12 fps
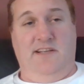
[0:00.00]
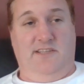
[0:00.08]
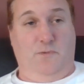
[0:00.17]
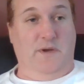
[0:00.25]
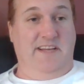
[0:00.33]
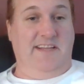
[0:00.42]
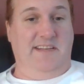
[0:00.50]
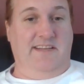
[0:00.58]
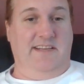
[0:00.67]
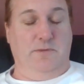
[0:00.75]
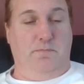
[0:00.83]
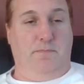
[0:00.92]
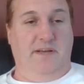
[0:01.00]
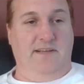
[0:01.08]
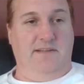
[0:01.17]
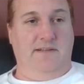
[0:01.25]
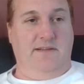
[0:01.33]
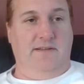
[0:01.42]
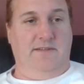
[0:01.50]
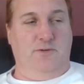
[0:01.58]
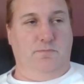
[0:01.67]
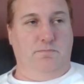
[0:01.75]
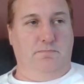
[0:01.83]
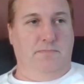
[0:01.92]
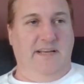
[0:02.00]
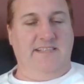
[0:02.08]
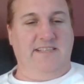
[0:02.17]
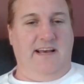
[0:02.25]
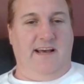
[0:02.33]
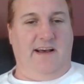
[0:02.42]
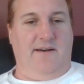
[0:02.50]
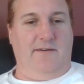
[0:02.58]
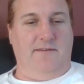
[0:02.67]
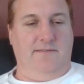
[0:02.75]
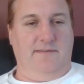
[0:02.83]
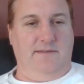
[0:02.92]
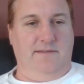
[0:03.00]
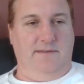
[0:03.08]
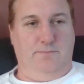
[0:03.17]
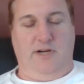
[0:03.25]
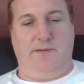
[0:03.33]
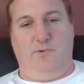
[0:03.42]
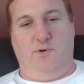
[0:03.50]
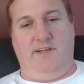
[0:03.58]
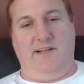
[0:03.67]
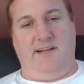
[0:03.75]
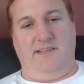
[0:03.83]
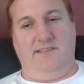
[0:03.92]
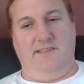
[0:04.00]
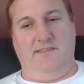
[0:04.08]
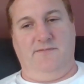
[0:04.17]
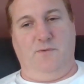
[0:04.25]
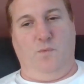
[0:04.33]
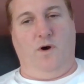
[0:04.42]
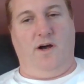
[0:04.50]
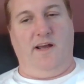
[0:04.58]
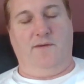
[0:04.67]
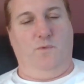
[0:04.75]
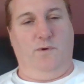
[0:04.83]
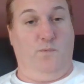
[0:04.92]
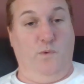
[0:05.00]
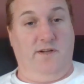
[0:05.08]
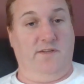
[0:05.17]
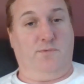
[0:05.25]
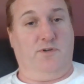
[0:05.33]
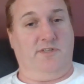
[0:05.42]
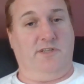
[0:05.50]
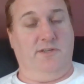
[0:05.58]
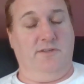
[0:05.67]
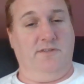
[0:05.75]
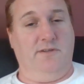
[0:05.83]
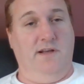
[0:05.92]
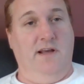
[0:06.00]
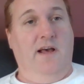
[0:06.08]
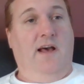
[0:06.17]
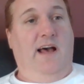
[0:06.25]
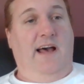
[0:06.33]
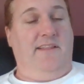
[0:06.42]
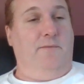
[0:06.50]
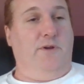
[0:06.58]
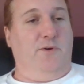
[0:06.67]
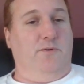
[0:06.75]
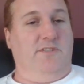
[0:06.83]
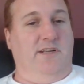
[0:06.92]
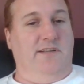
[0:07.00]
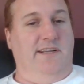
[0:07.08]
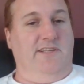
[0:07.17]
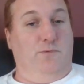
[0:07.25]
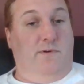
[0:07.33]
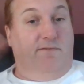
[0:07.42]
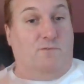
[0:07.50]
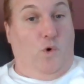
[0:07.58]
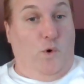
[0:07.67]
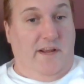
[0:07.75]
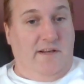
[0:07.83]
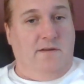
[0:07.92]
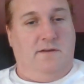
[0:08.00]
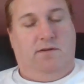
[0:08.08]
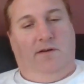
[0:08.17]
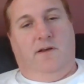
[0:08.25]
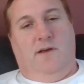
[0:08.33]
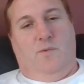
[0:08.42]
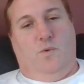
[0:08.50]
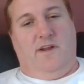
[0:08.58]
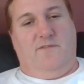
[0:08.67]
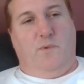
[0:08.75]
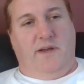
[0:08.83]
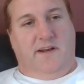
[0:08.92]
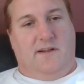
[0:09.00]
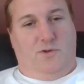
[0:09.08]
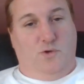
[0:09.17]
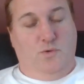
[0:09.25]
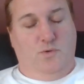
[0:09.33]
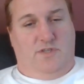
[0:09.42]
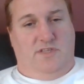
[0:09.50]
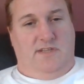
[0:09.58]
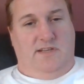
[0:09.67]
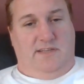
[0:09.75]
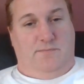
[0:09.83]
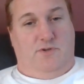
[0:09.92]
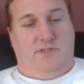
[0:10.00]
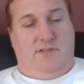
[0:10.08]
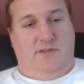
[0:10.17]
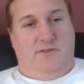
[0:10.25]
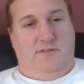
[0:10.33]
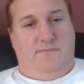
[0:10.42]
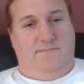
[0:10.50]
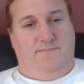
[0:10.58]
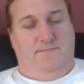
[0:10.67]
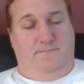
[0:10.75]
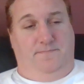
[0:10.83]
So we need to meet our breakpoint analysis for why we would win as prosecution, and then we'd also need to avoid whatever we're going to lose as prosecution.